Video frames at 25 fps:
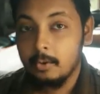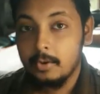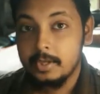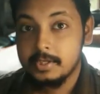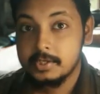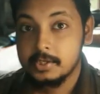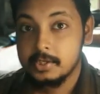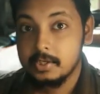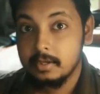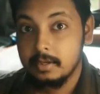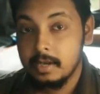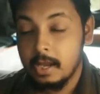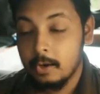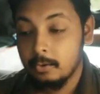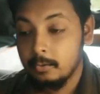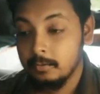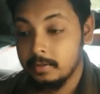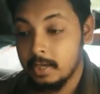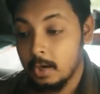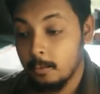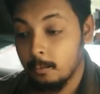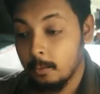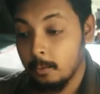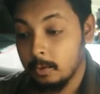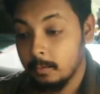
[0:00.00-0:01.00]
let's now
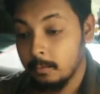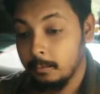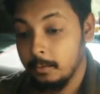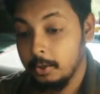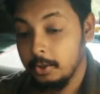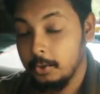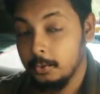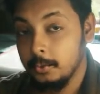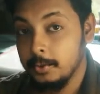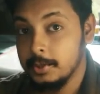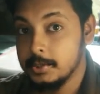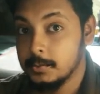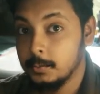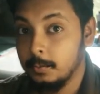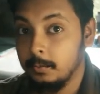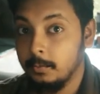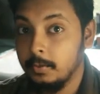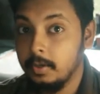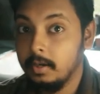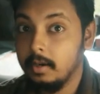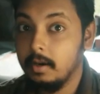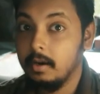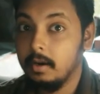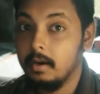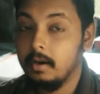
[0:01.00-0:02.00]
now what we will do is we
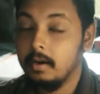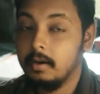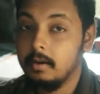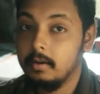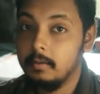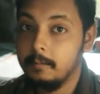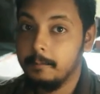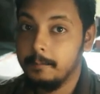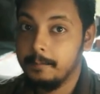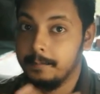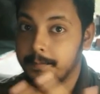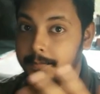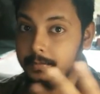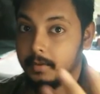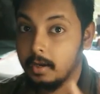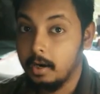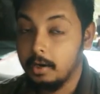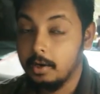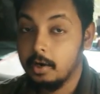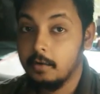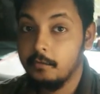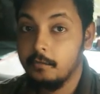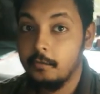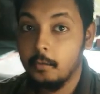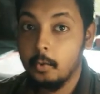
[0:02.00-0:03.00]
will um,
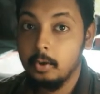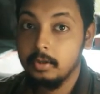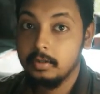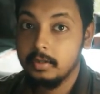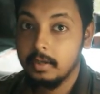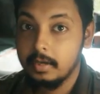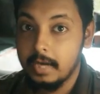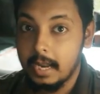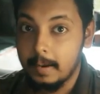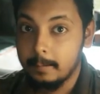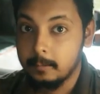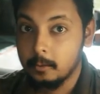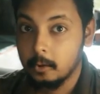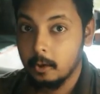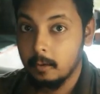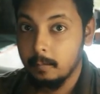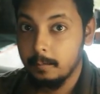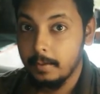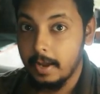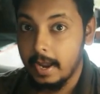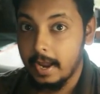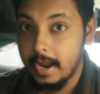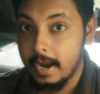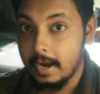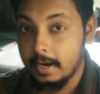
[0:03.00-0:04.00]
undervolt the
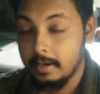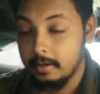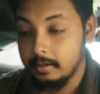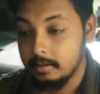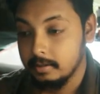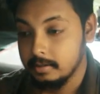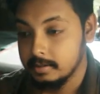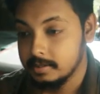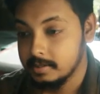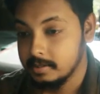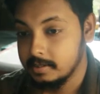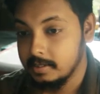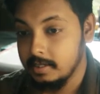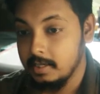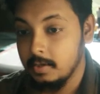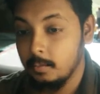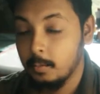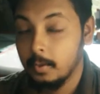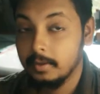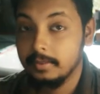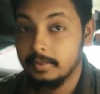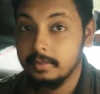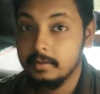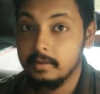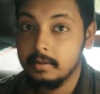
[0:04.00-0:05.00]
laptop and uh, see
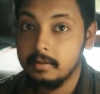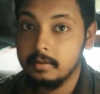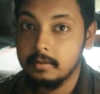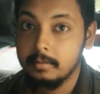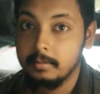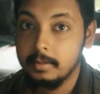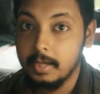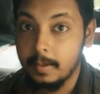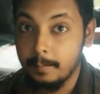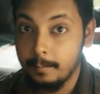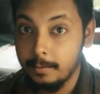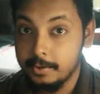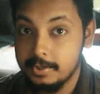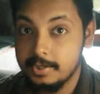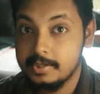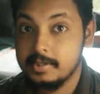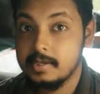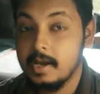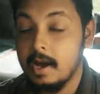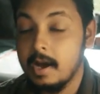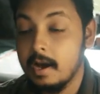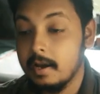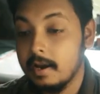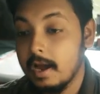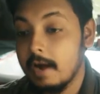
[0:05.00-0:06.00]
what the temperatures
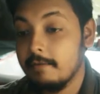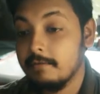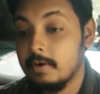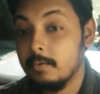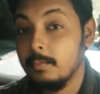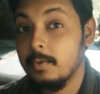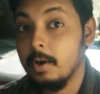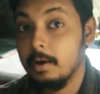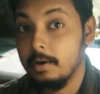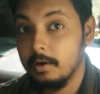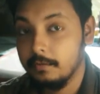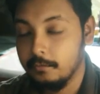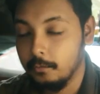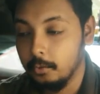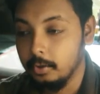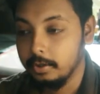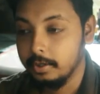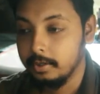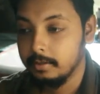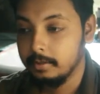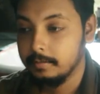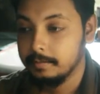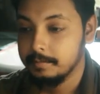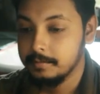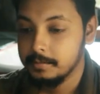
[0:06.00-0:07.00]
are after we undervolt
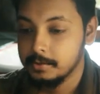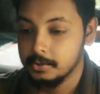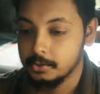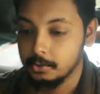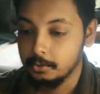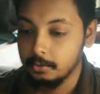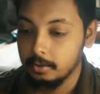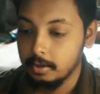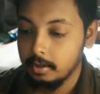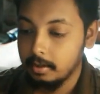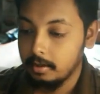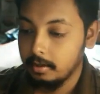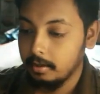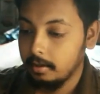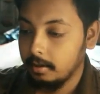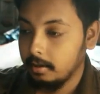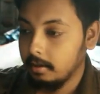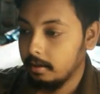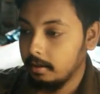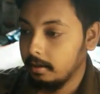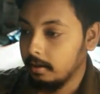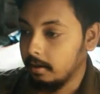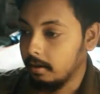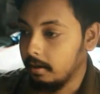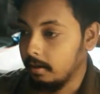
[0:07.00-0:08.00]
it so
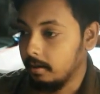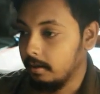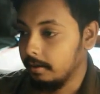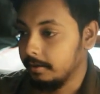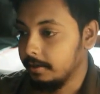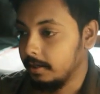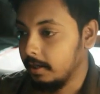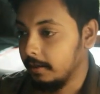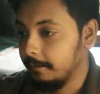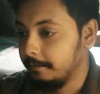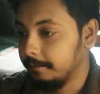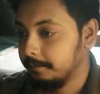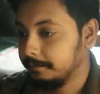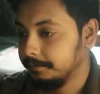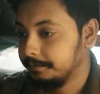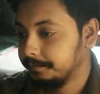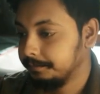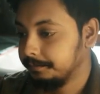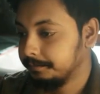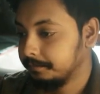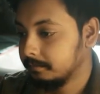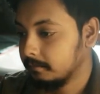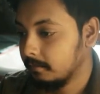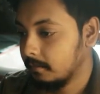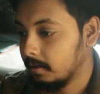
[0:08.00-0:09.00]
uh, yeah
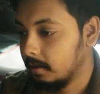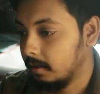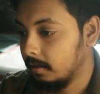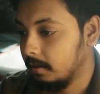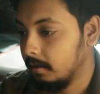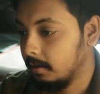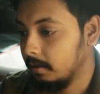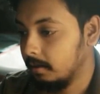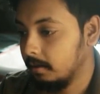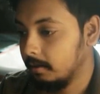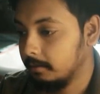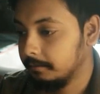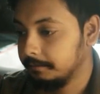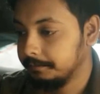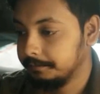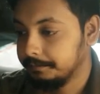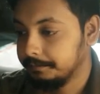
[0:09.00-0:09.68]
uh,